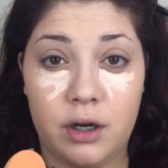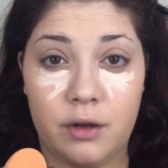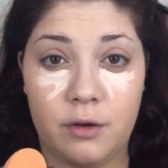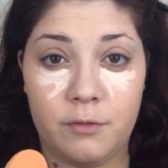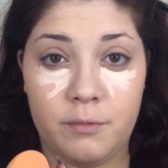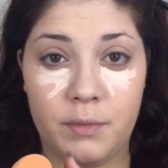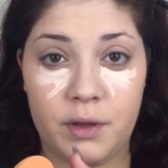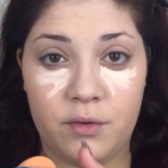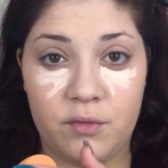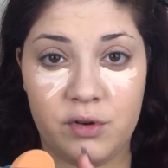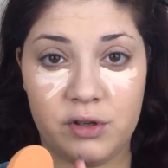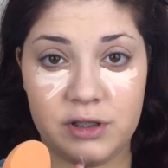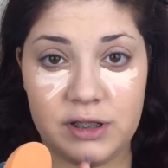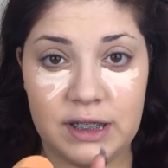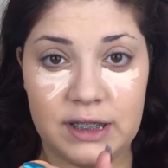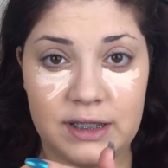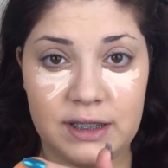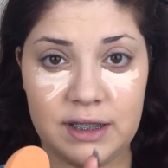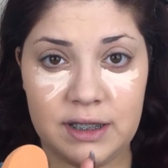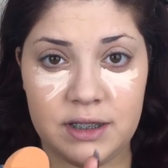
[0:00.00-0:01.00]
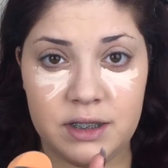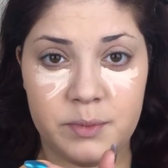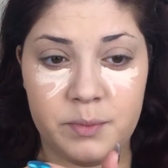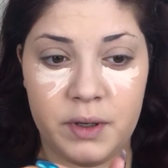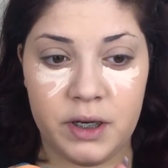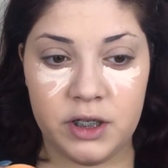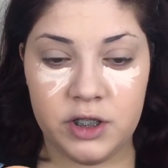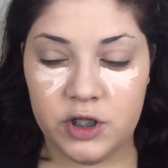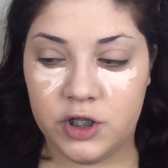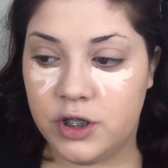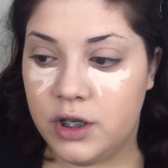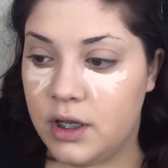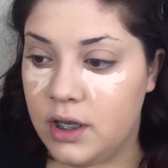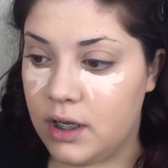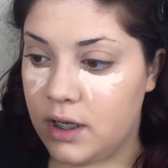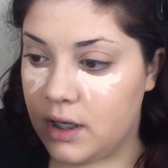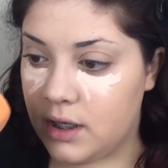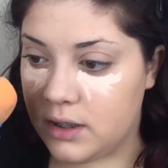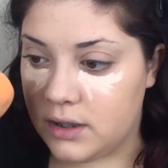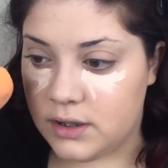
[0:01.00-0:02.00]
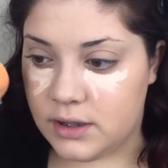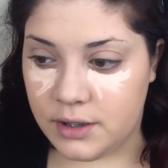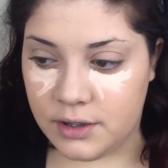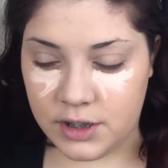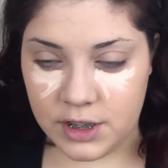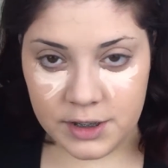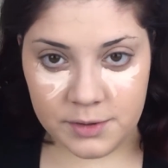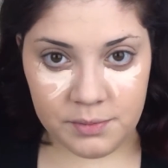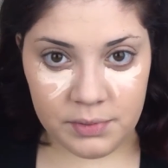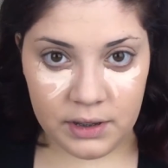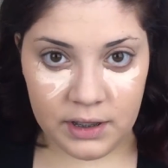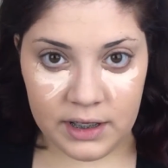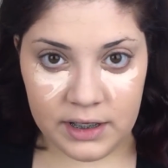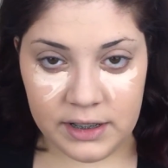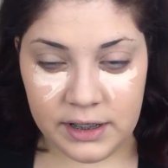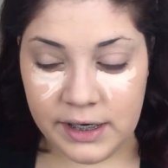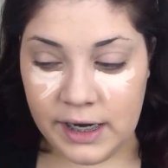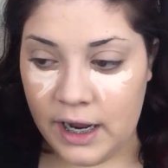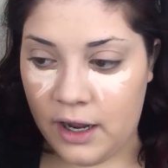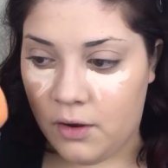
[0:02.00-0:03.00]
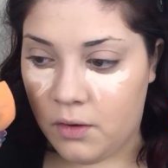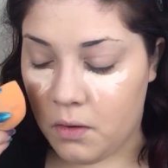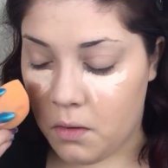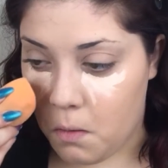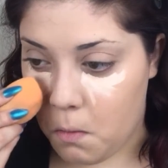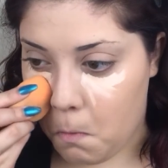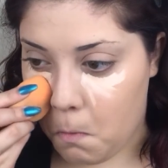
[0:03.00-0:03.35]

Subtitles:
of my Real Techniques sponge to just blend it out.